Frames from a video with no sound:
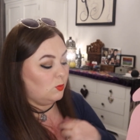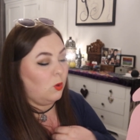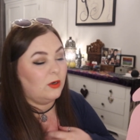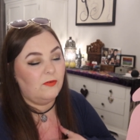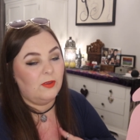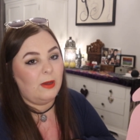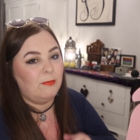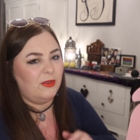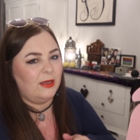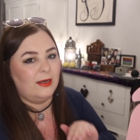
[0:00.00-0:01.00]
one of them I'm
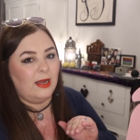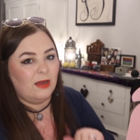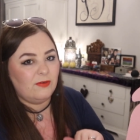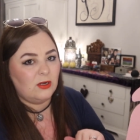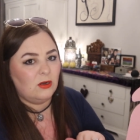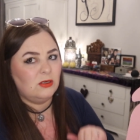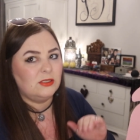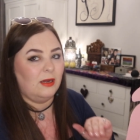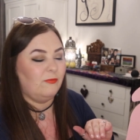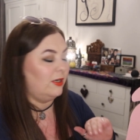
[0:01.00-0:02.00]
thinking, have I got?
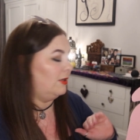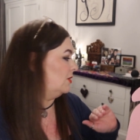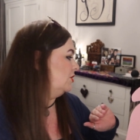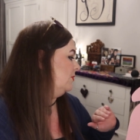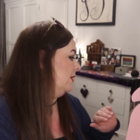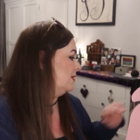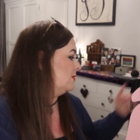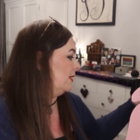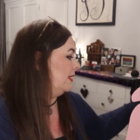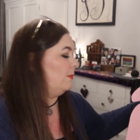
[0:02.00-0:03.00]
I'm really not sure.
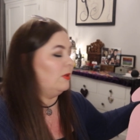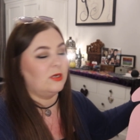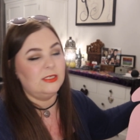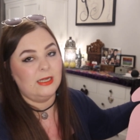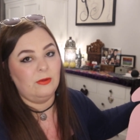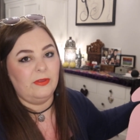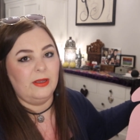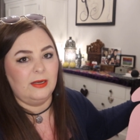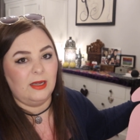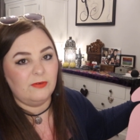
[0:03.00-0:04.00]
So I keep looking down
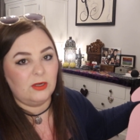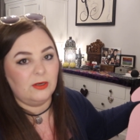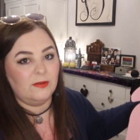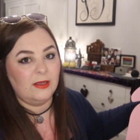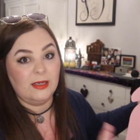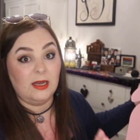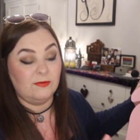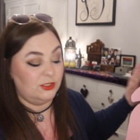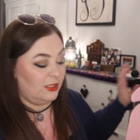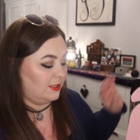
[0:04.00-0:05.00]
thinking, have I got it there? I
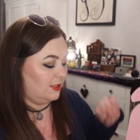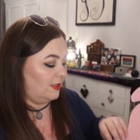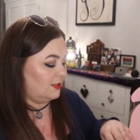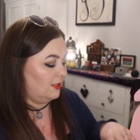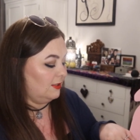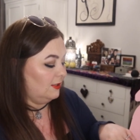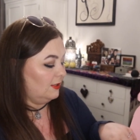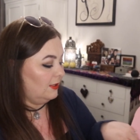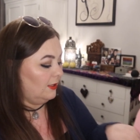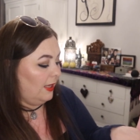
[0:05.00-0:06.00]
haven't checked yet.
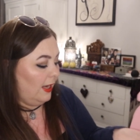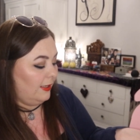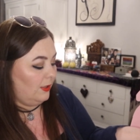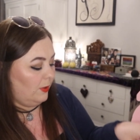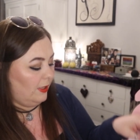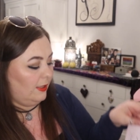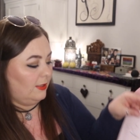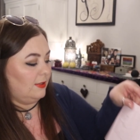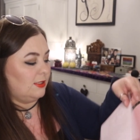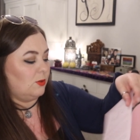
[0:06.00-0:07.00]

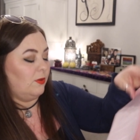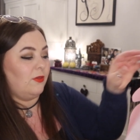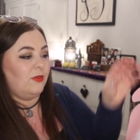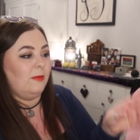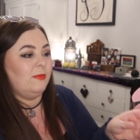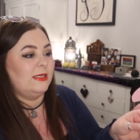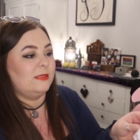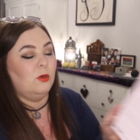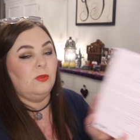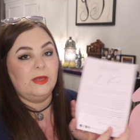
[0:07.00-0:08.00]
Anyway, so the theme this
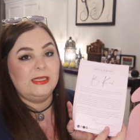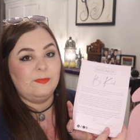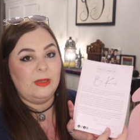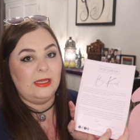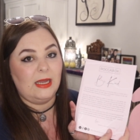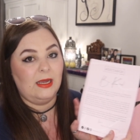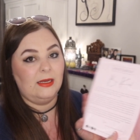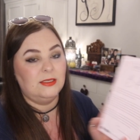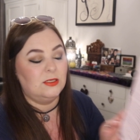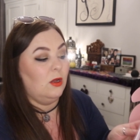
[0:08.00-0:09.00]
month is Be
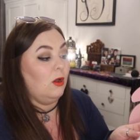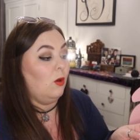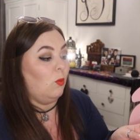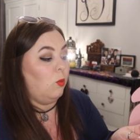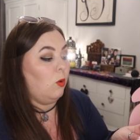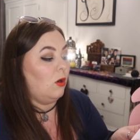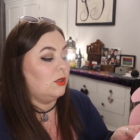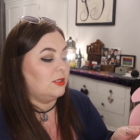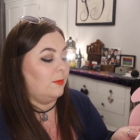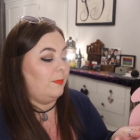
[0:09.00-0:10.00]
Kind.
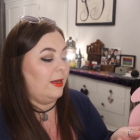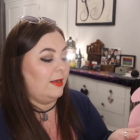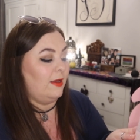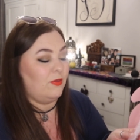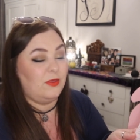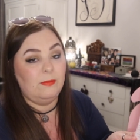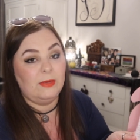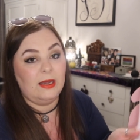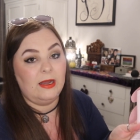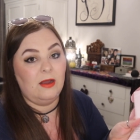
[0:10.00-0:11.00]
What better theme
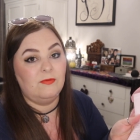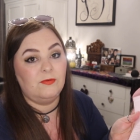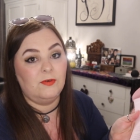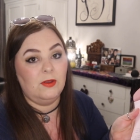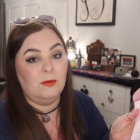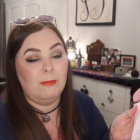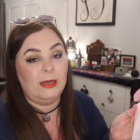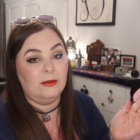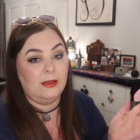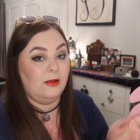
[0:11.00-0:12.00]
to have for the
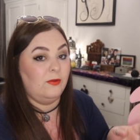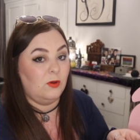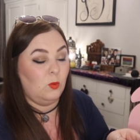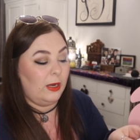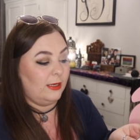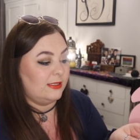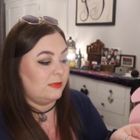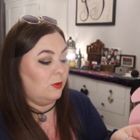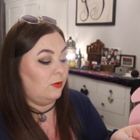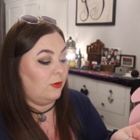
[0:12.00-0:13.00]
Mental Health Awareness
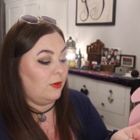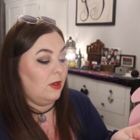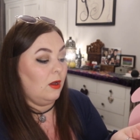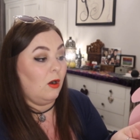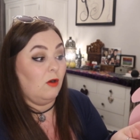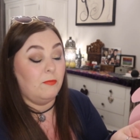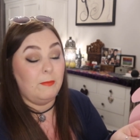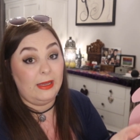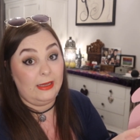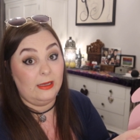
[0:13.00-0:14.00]
Month of
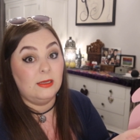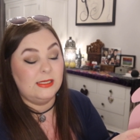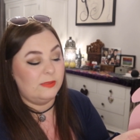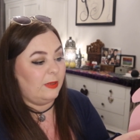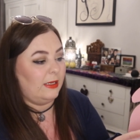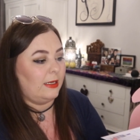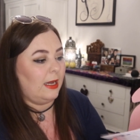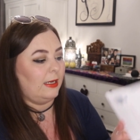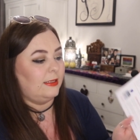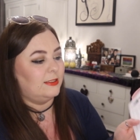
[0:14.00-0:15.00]
May is Be
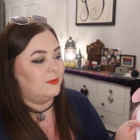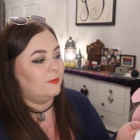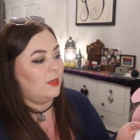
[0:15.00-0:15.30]
Kind.